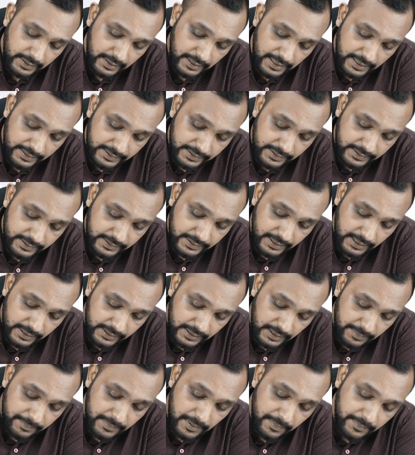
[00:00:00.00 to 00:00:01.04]
and
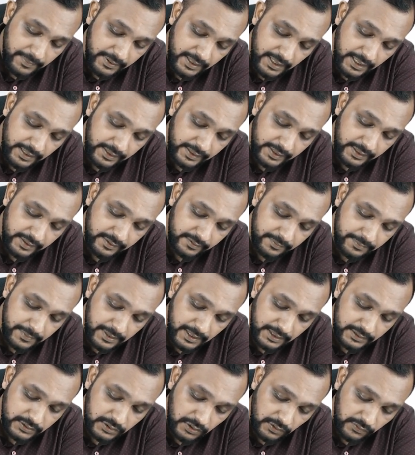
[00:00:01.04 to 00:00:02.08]
internal memory artery is
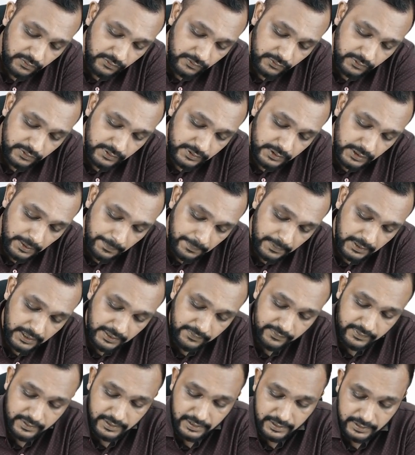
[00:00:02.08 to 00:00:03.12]
branch of
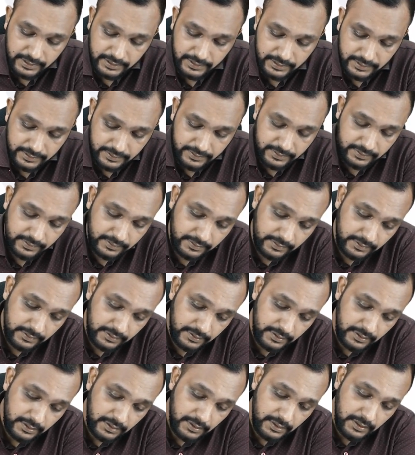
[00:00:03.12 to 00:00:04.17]
subclavian artery.
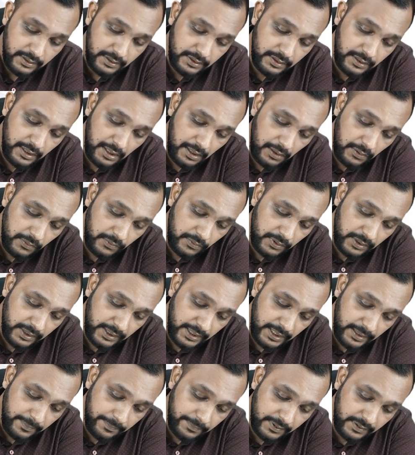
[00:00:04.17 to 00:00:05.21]
Now, what
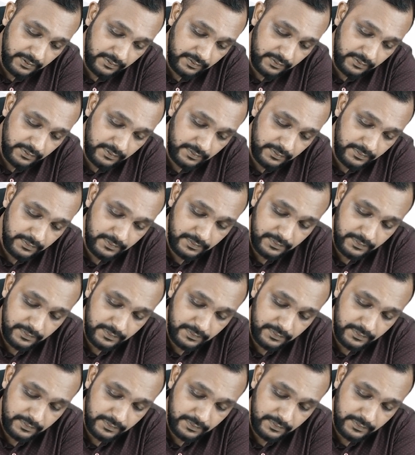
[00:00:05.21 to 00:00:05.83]
happens?